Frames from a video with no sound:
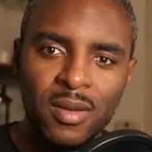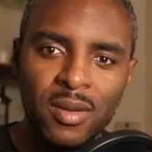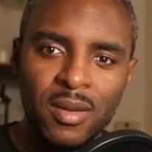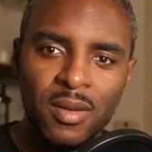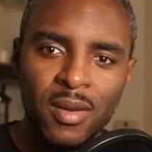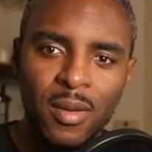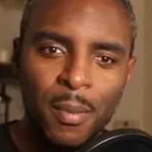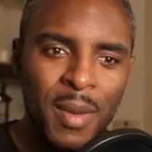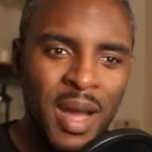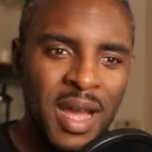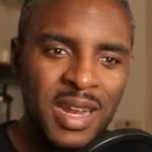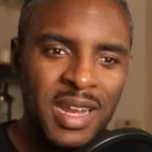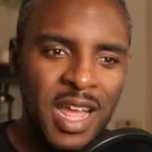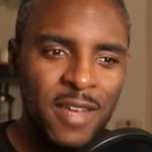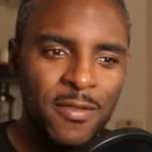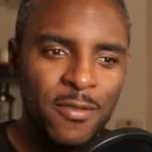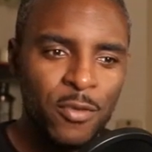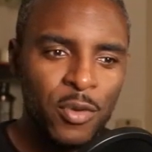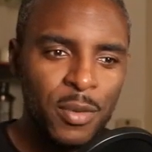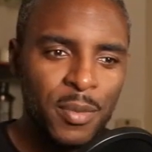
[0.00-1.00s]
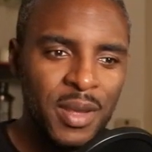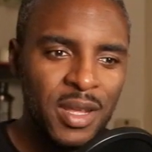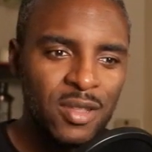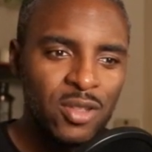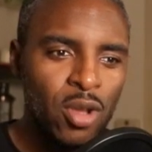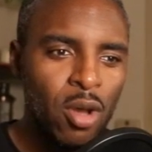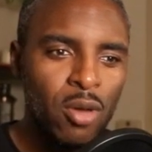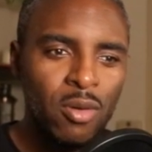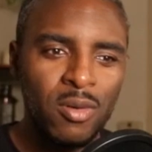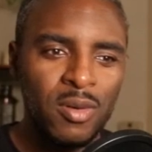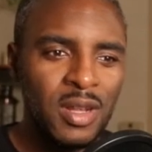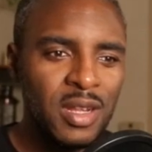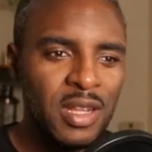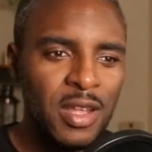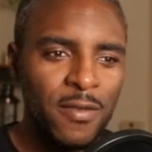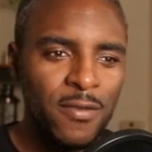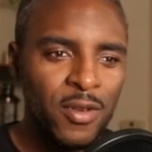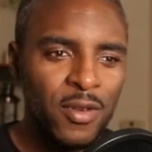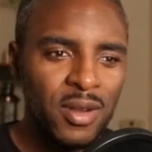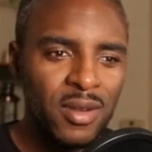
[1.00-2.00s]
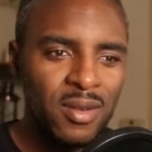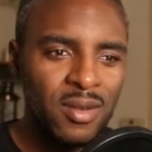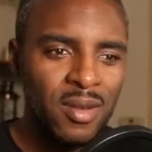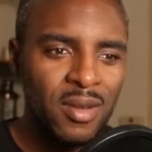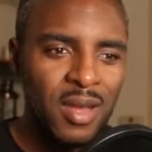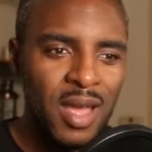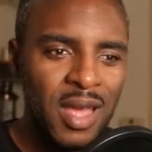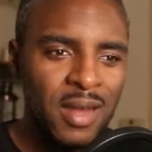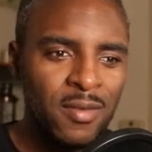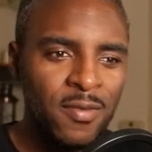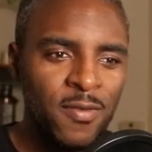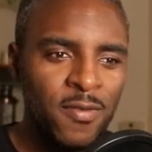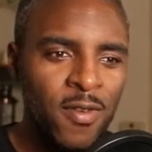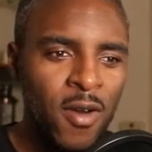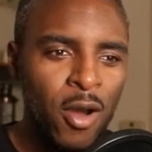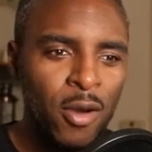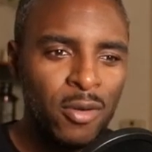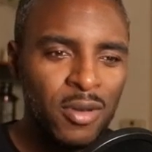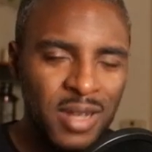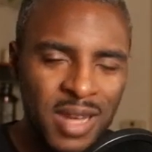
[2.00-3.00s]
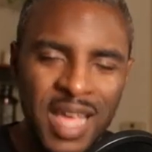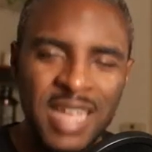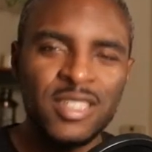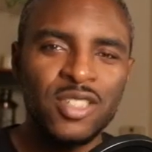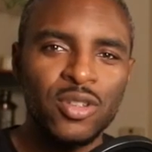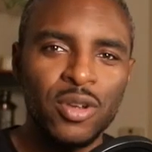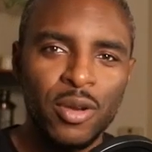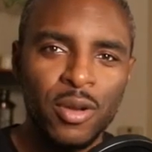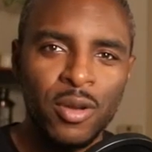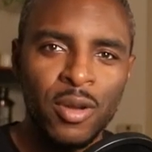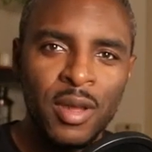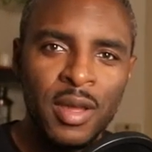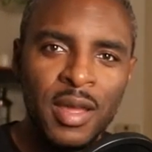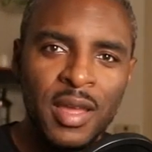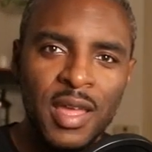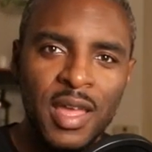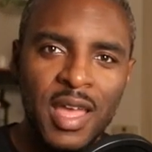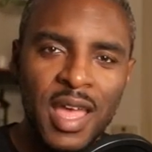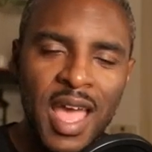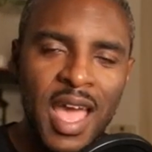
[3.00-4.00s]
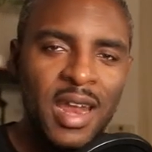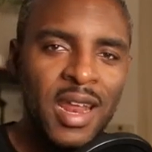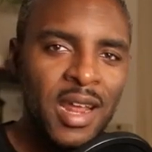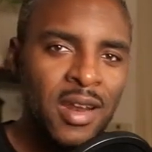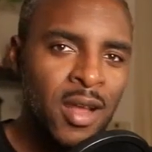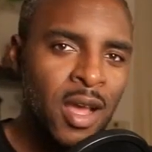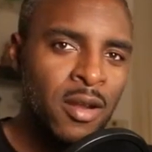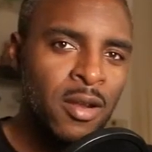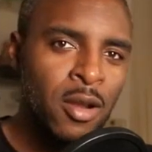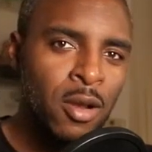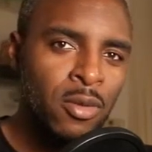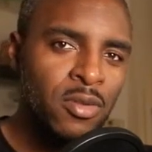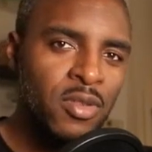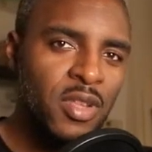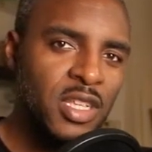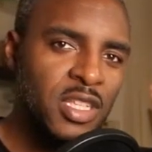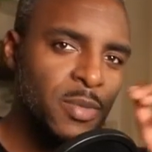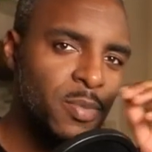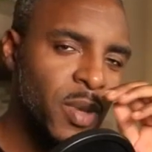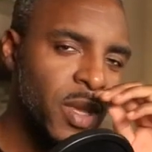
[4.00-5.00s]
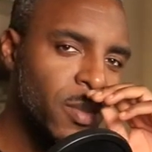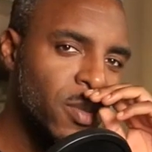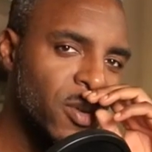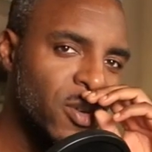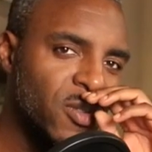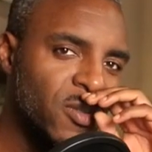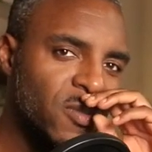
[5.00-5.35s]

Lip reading: My life would be totally different and far lesser had I not known these people.